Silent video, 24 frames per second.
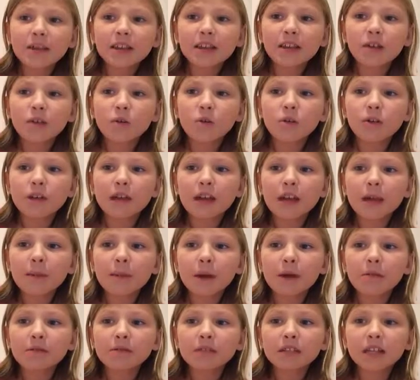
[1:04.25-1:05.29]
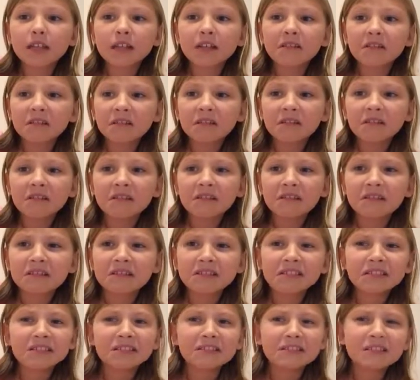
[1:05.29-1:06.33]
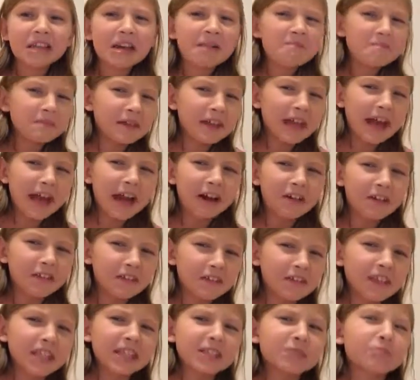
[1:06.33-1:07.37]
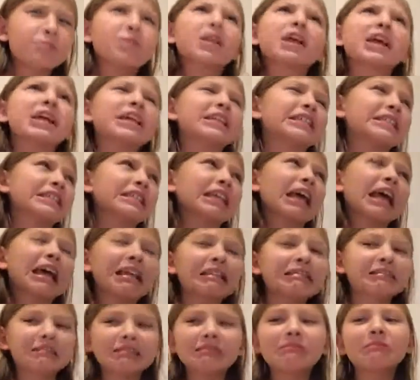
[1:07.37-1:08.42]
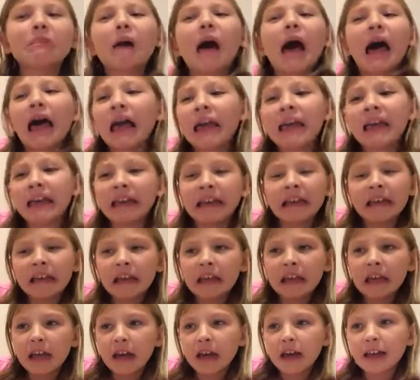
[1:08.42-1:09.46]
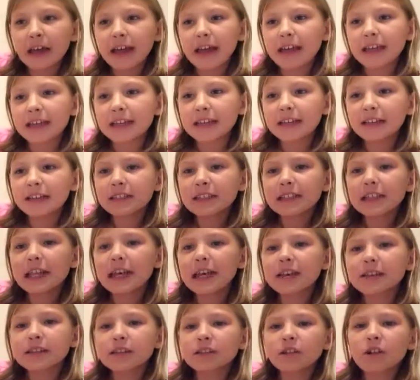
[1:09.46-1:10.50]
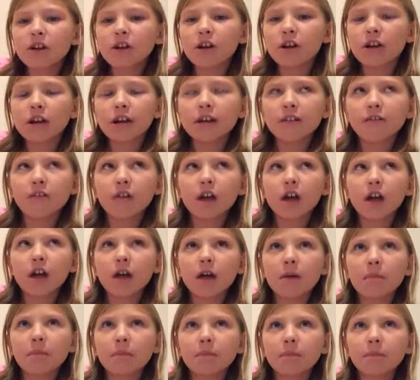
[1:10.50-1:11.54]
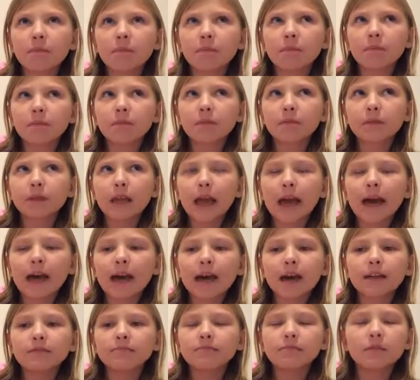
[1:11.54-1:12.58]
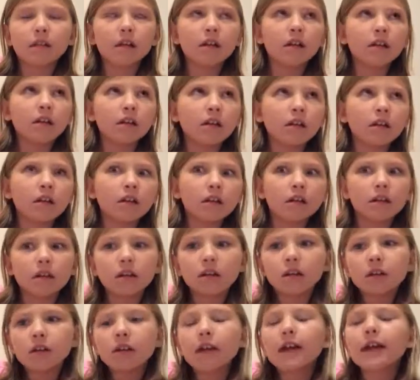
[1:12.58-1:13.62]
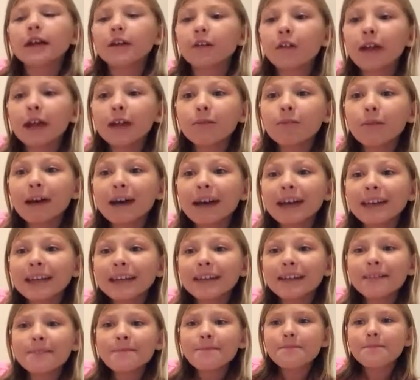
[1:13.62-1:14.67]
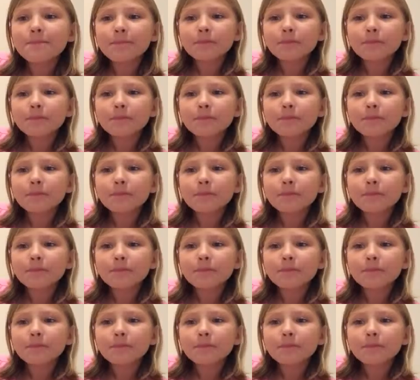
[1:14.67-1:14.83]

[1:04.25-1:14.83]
And the whole game, I was like, just get me out of this place. Why? Okay, here's another story from in grade one.